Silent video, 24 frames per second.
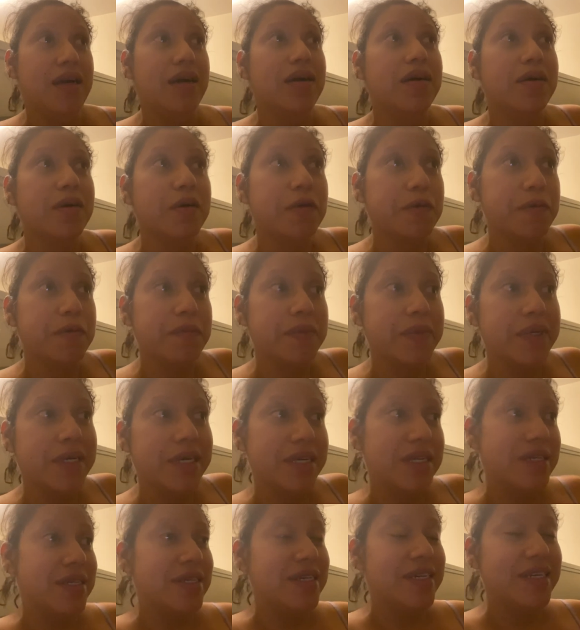Oh
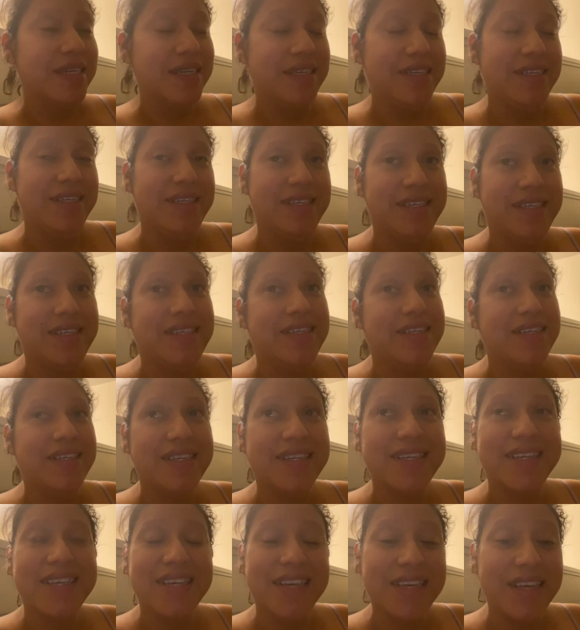man,
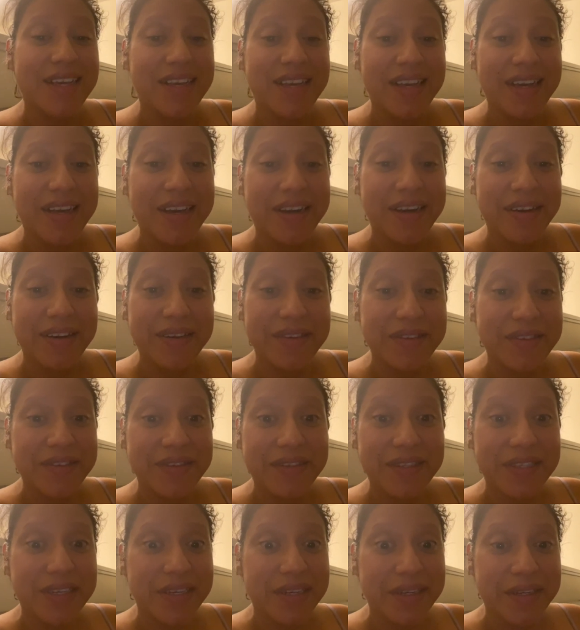I was
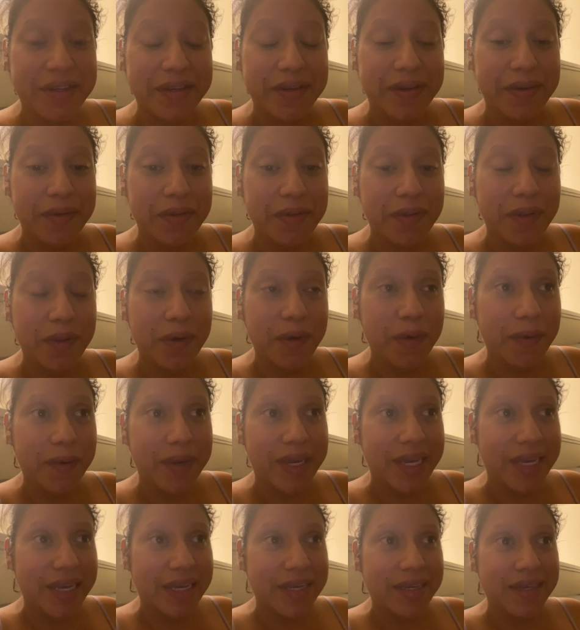just like, no
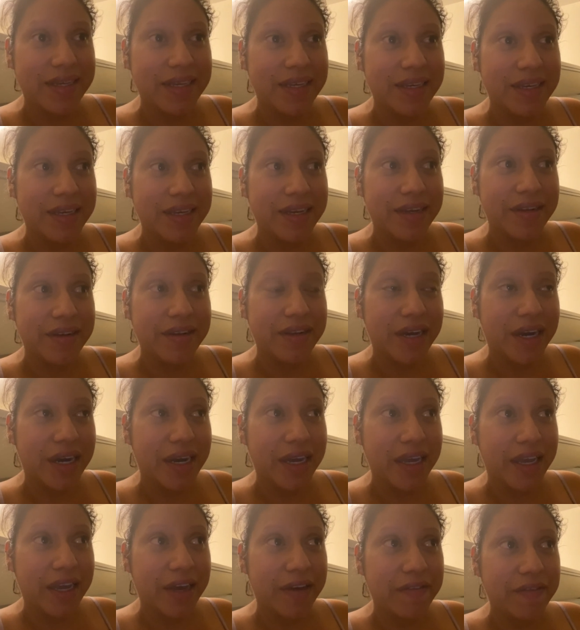way, he cannot
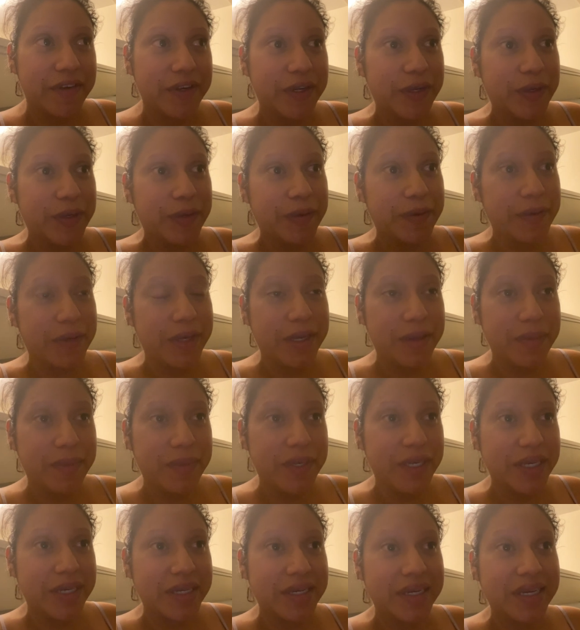have any
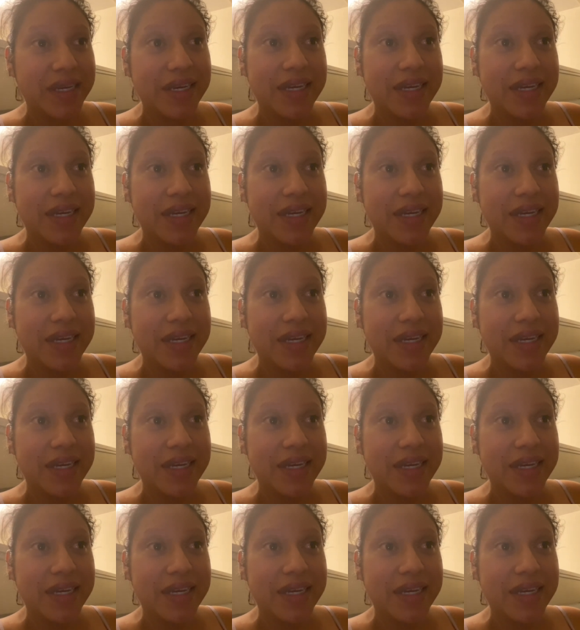leukemia.